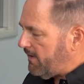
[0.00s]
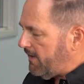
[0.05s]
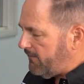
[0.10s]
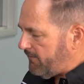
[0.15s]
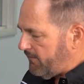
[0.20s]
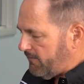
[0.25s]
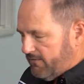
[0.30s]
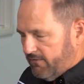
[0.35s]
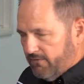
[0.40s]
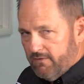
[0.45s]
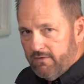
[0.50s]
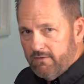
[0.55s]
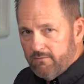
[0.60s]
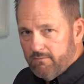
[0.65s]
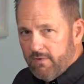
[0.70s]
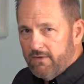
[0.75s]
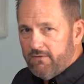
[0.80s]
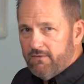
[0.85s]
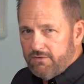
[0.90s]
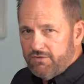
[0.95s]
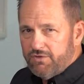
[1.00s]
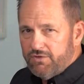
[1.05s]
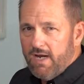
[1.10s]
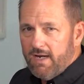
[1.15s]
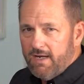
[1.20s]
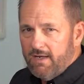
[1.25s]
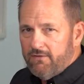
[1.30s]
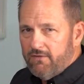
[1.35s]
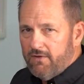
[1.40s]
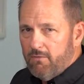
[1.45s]
Let's
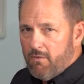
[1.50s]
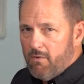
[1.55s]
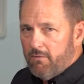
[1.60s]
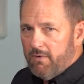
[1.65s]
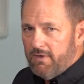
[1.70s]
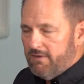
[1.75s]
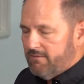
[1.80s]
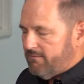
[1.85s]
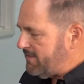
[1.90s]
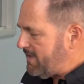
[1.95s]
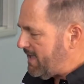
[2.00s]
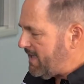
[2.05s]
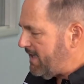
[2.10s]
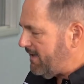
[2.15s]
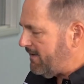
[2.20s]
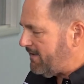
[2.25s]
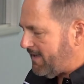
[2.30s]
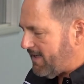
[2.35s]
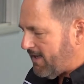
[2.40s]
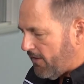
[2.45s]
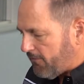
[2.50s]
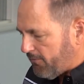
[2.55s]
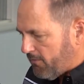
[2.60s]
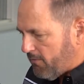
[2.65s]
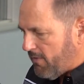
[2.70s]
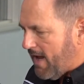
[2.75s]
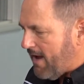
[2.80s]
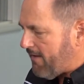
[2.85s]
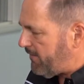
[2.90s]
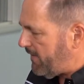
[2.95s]
check and see what we need to get
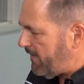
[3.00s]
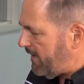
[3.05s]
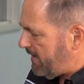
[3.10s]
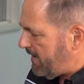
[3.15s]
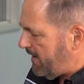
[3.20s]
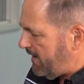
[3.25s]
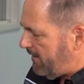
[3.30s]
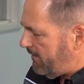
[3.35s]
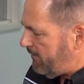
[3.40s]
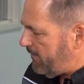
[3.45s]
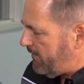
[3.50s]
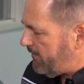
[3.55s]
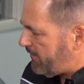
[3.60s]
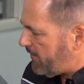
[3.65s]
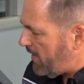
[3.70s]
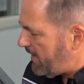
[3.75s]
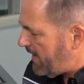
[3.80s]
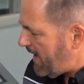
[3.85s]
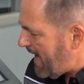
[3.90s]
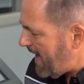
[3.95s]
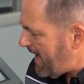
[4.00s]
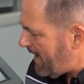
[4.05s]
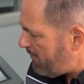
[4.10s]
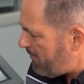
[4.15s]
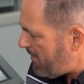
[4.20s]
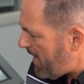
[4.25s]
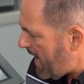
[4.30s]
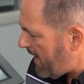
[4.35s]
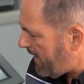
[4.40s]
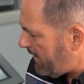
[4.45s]
through everything, front
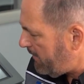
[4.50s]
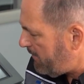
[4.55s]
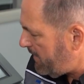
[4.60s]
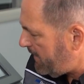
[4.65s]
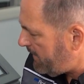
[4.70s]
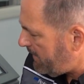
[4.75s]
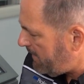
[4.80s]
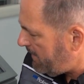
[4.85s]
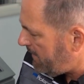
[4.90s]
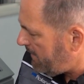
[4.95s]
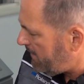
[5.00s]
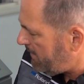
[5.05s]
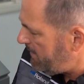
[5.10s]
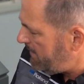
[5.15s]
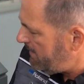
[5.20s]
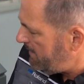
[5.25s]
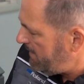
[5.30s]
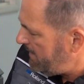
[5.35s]
and back of the material.